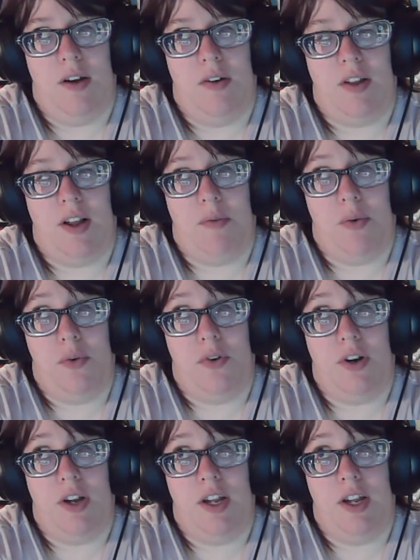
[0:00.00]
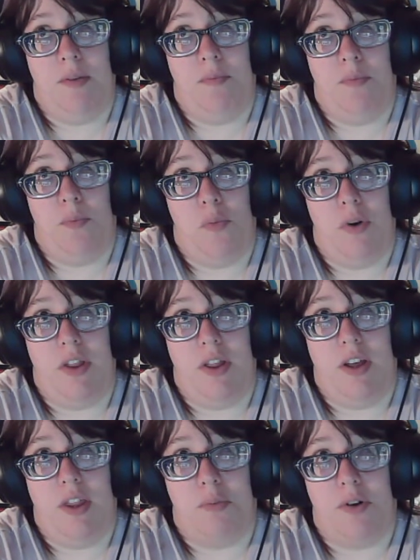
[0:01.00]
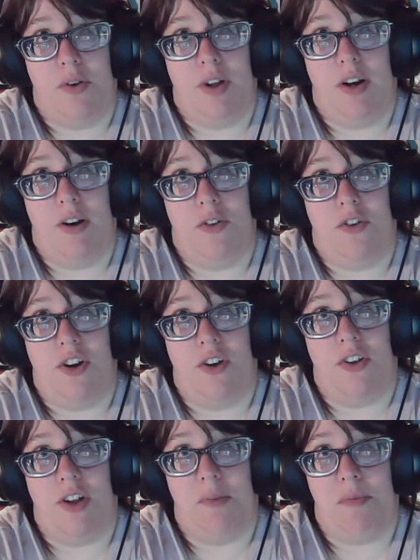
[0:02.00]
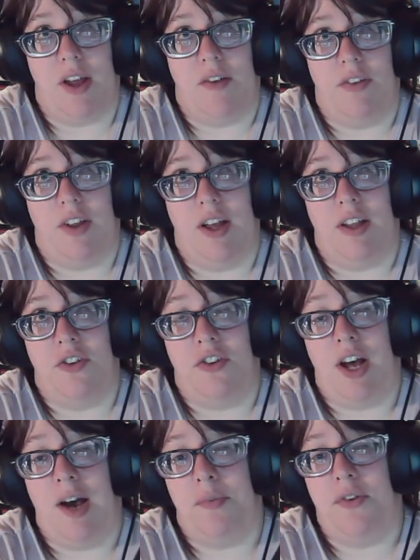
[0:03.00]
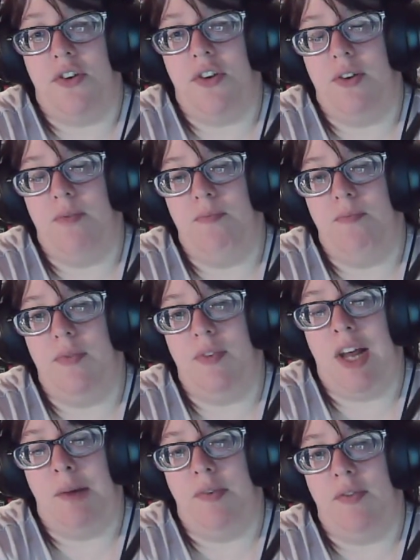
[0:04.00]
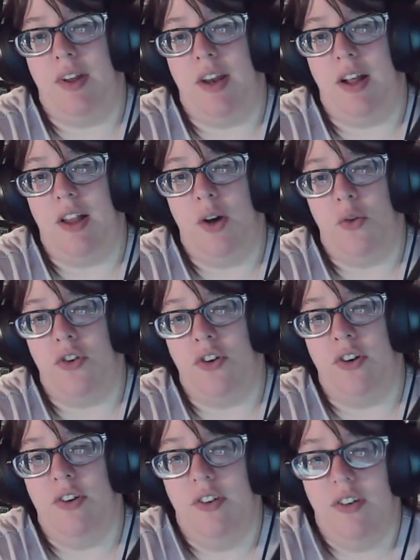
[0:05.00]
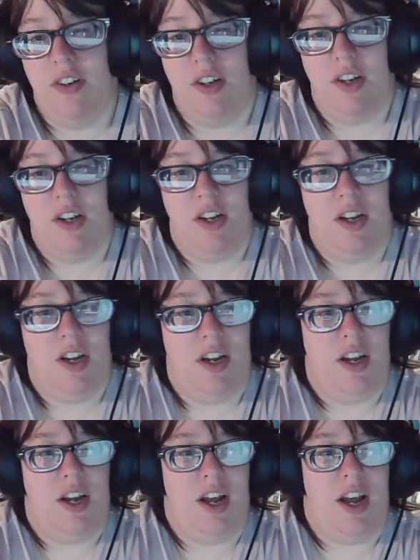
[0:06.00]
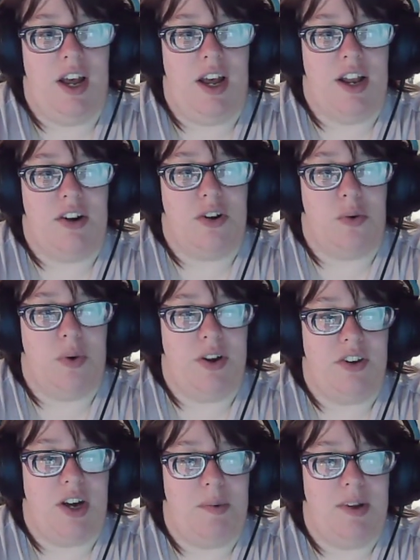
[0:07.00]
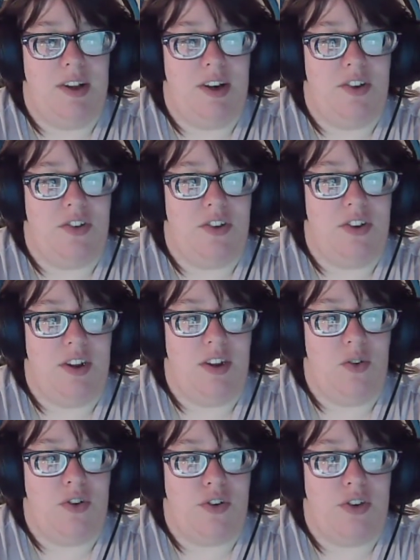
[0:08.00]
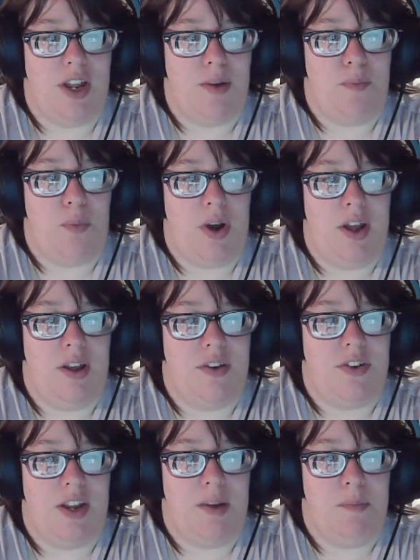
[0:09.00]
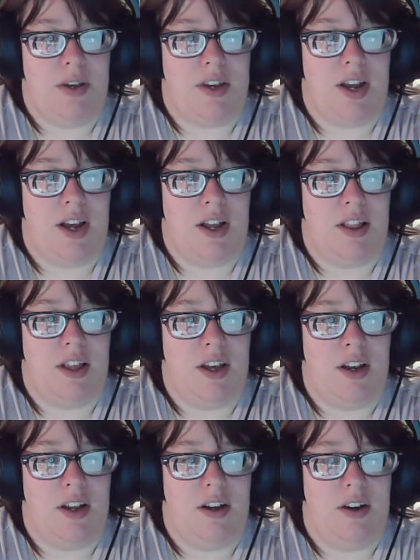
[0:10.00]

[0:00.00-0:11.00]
one of the other pro heroes shows up, thankfully, and stops Dobby from getting closer. And I don't know what Dobby does. Does he use the same attack that